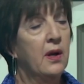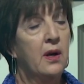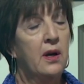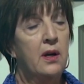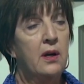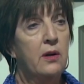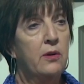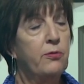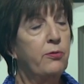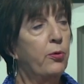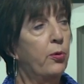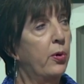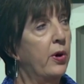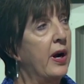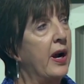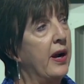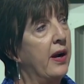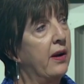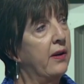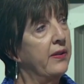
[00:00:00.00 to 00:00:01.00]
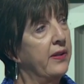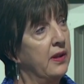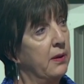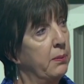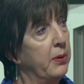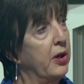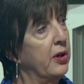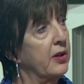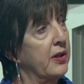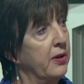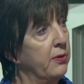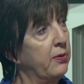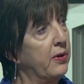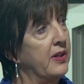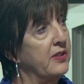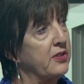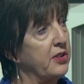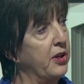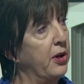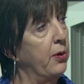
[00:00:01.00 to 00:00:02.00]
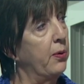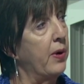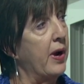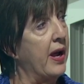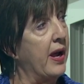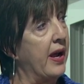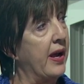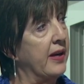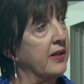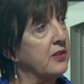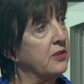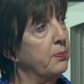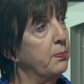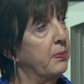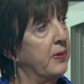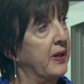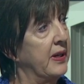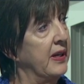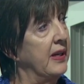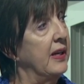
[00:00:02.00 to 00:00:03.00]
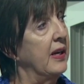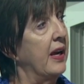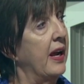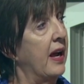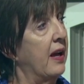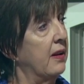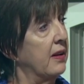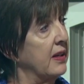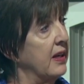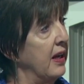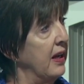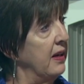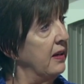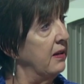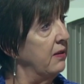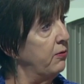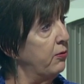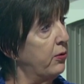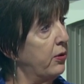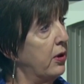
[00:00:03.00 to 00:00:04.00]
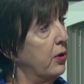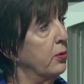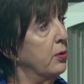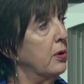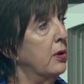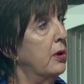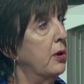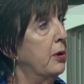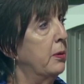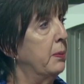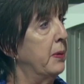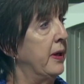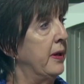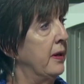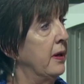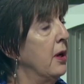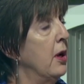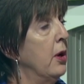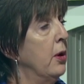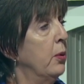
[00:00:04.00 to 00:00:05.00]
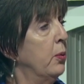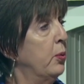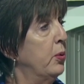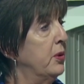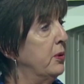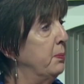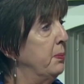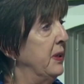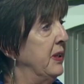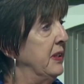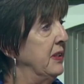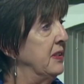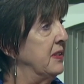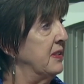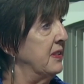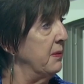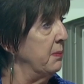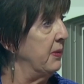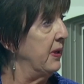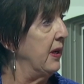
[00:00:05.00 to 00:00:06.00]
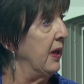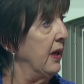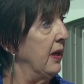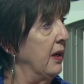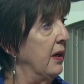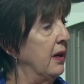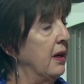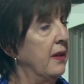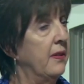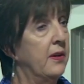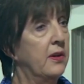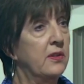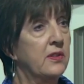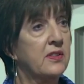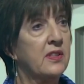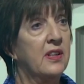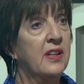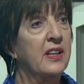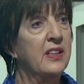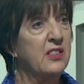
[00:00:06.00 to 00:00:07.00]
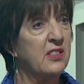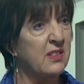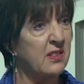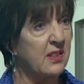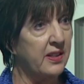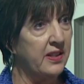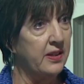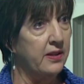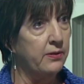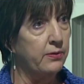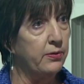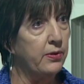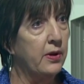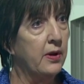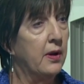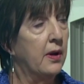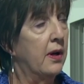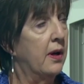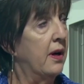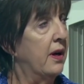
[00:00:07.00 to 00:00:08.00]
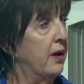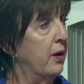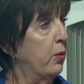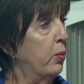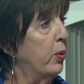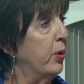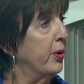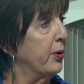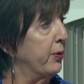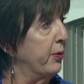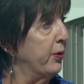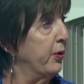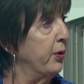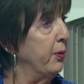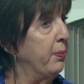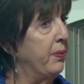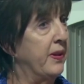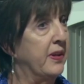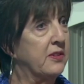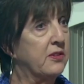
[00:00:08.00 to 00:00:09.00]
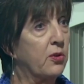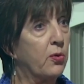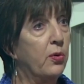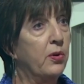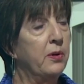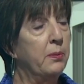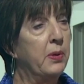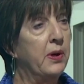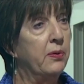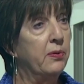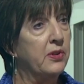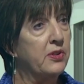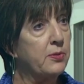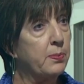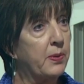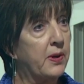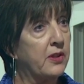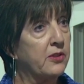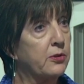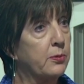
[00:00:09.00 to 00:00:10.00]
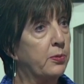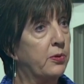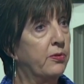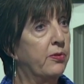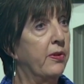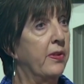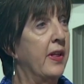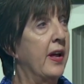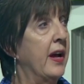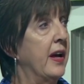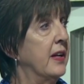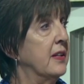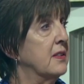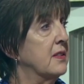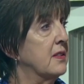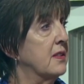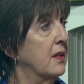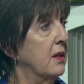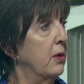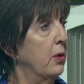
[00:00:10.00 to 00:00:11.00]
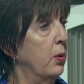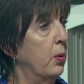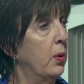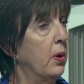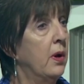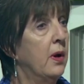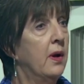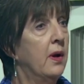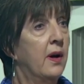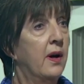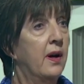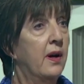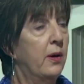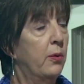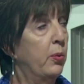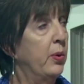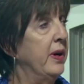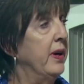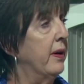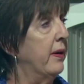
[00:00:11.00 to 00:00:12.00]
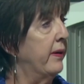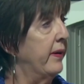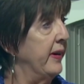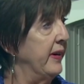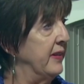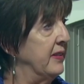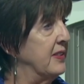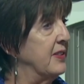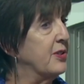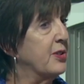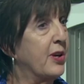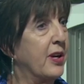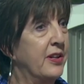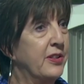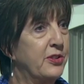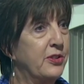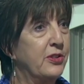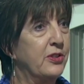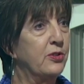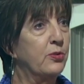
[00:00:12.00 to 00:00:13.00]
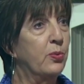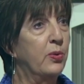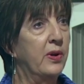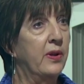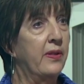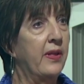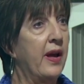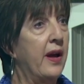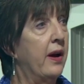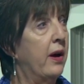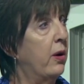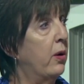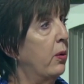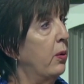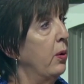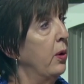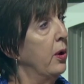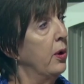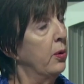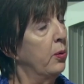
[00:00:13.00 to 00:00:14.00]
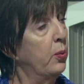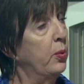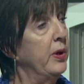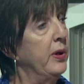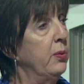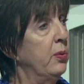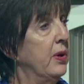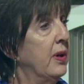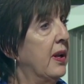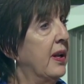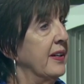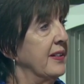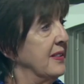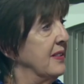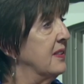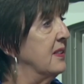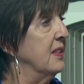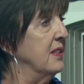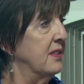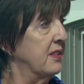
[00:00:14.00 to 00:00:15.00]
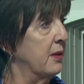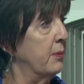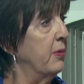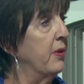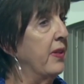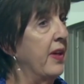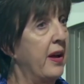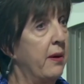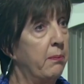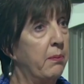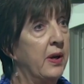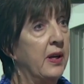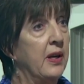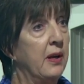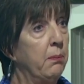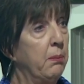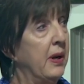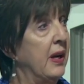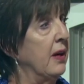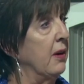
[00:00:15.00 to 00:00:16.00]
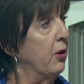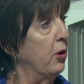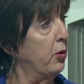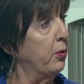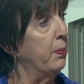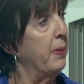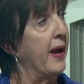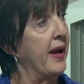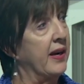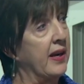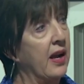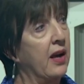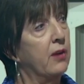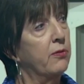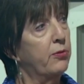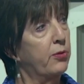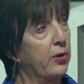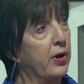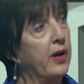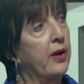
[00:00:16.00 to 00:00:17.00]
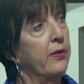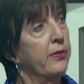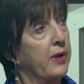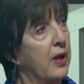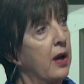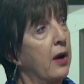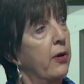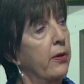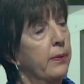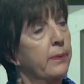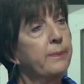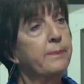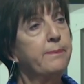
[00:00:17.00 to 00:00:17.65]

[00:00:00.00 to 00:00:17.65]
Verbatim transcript: uh, for how the American Rescue Act money allocated for Oklahoma will be disseminated, and there is a legislative uh, work group that's going to be responsible for that. So uh, we are in discussions with how we would like to see some of that money being doled back out for health care.